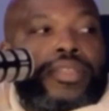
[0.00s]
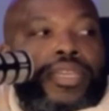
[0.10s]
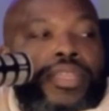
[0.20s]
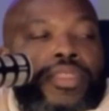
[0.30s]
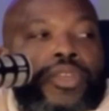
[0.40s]

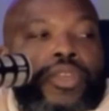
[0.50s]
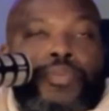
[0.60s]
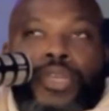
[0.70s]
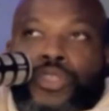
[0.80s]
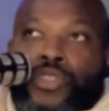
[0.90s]
And they're
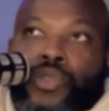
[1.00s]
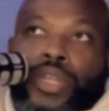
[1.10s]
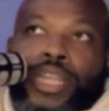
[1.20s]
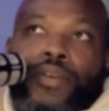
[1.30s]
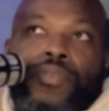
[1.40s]
in
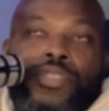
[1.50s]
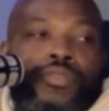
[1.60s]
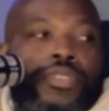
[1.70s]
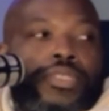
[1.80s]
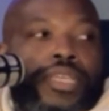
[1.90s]
certain levels of
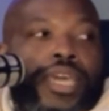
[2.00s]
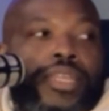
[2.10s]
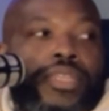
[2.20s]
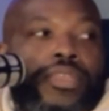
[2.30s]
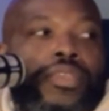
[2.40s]

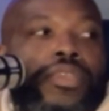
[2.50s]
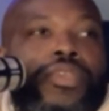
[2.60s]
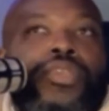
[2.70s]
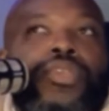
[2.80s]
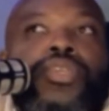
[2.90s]
society,
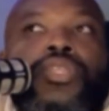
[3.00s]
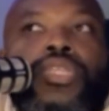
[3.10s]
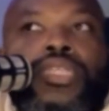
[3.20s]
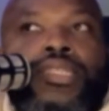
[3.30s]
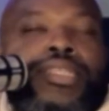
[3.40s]

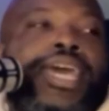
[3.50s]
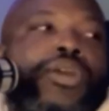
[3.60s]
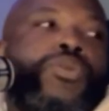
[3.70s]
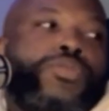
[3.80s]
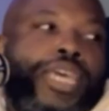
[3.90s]
is that
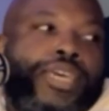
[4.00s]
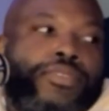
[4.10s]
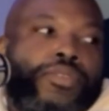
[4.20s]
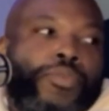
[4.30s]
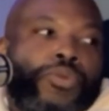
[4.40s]
who has
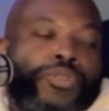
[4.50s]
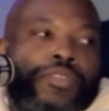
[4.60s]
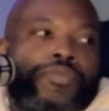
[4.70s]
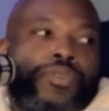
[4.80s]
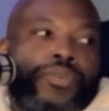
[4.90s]
the most
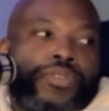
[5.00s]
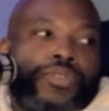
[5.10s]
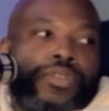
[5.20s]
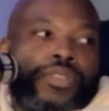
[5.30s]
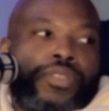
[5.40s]
influence
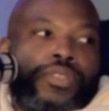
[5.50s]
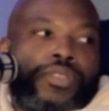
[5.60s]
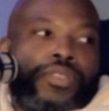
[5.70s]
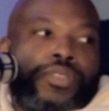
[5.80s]
on these